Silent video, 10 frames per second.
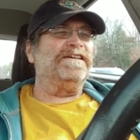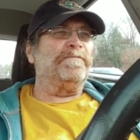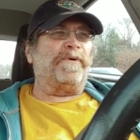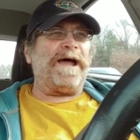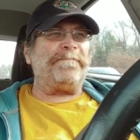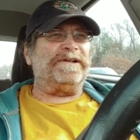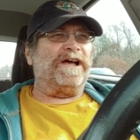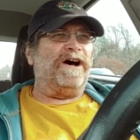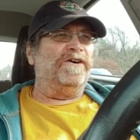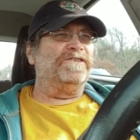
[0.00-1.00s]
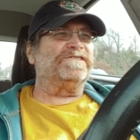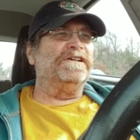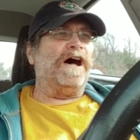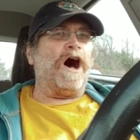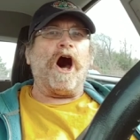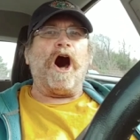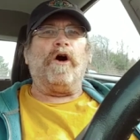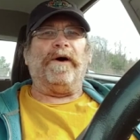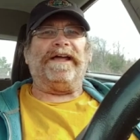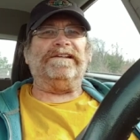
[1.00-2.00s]
prepping goes,
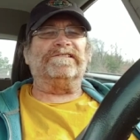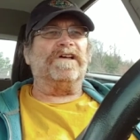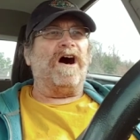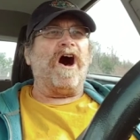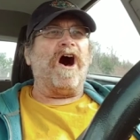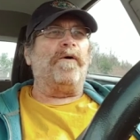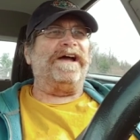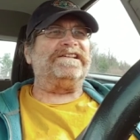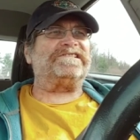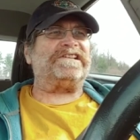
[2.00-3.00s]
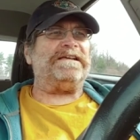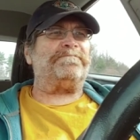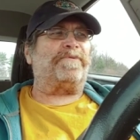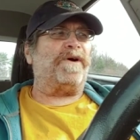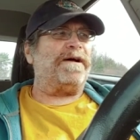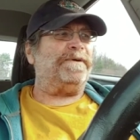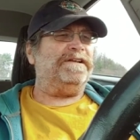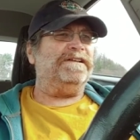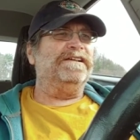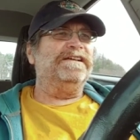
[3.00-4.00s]
always, always keep prepping
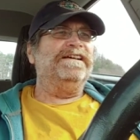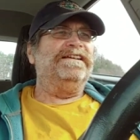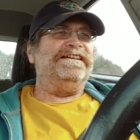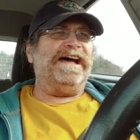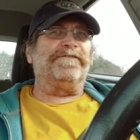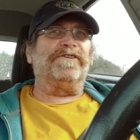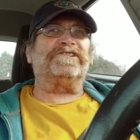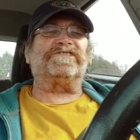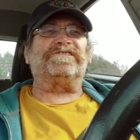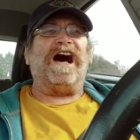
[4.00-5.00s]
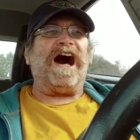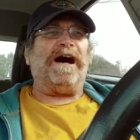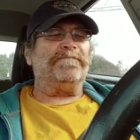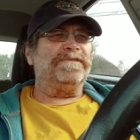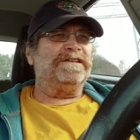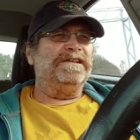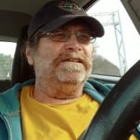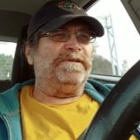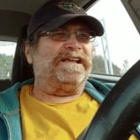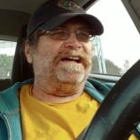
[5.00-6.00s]
never stop
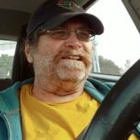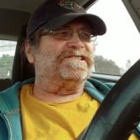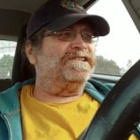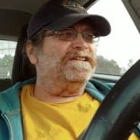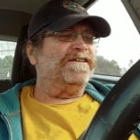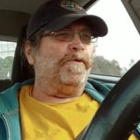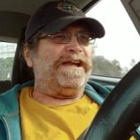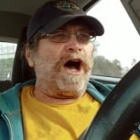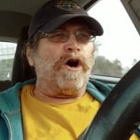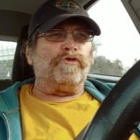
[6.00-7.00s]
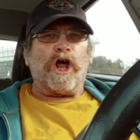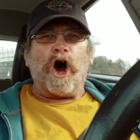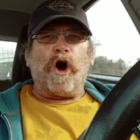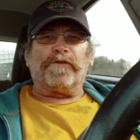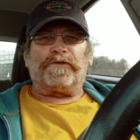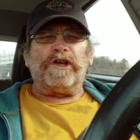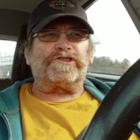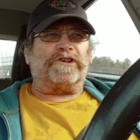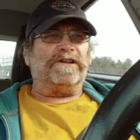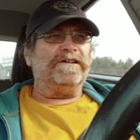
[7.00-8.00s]
because we don't know the
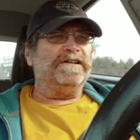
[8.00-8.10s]
future.